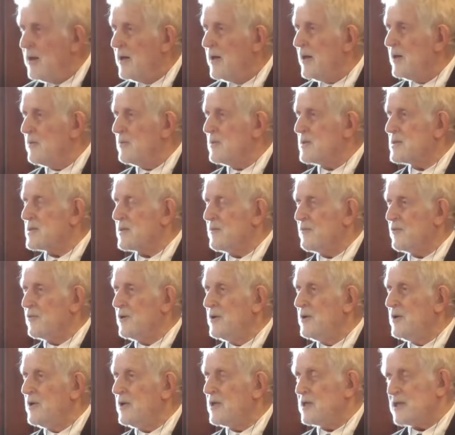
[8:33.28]
It was a
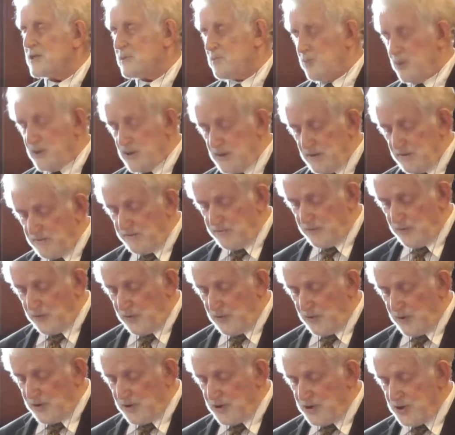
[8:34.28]
very nice present
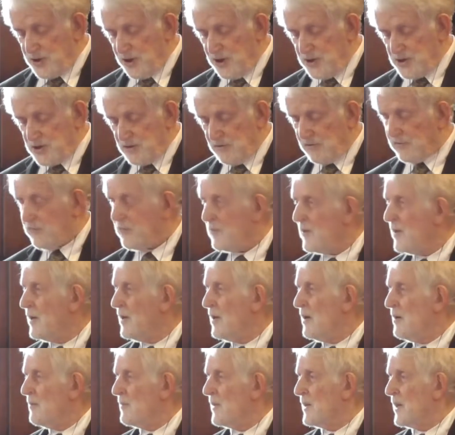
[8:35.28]
for Joseph,
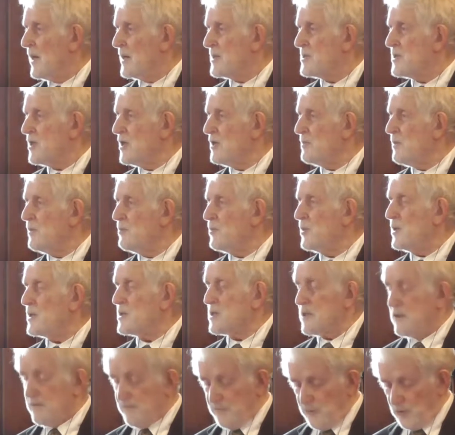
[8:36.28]
but a terrible
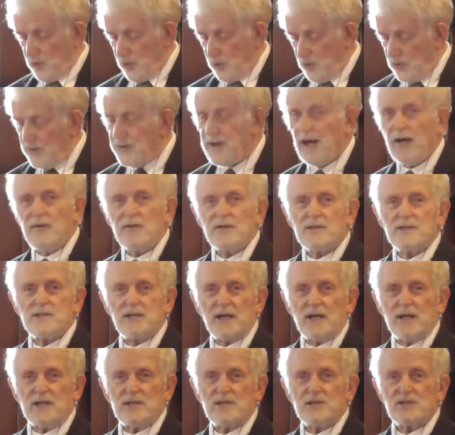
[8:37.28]
present for all the other
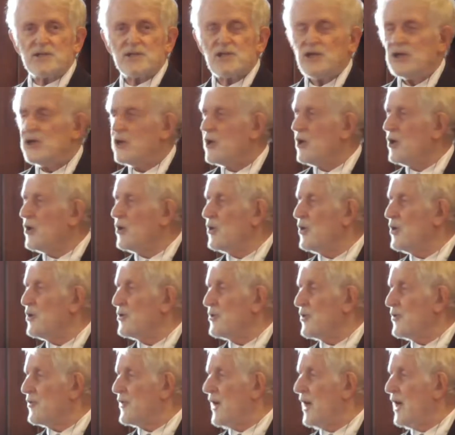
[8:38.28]
sons who
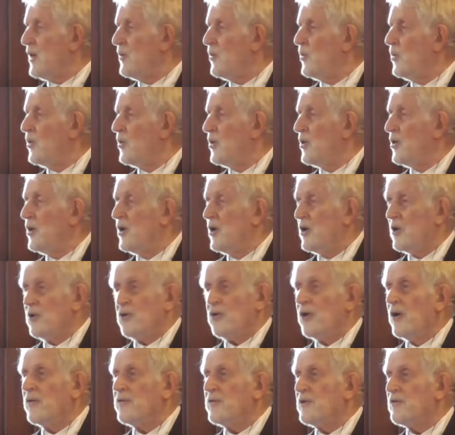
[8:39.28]
learnt that they were
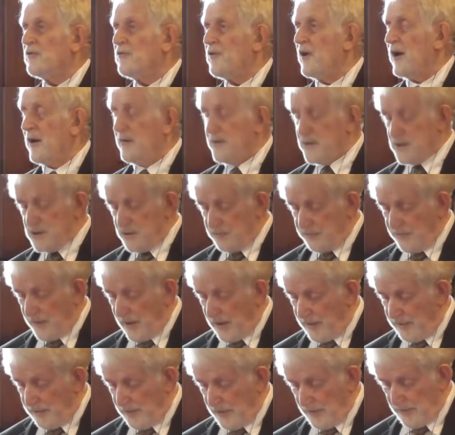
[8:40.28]
not their father's
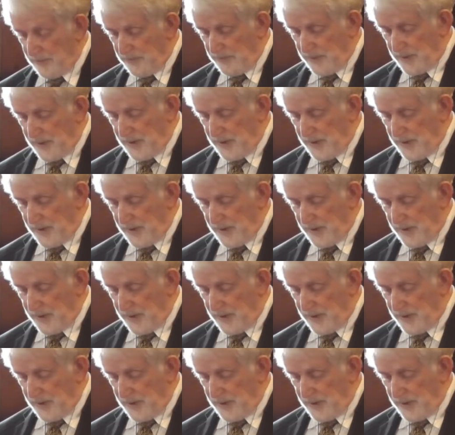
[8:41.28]
favourite.